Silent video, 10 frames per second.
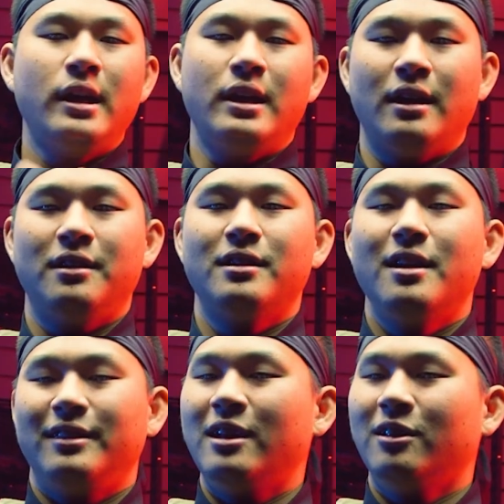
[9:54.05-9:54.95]
And
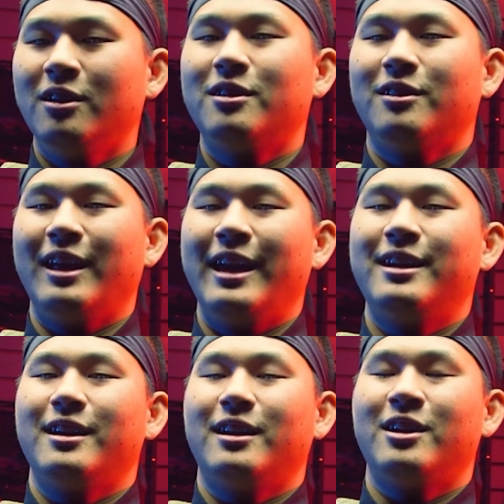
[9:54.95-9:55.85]
they look like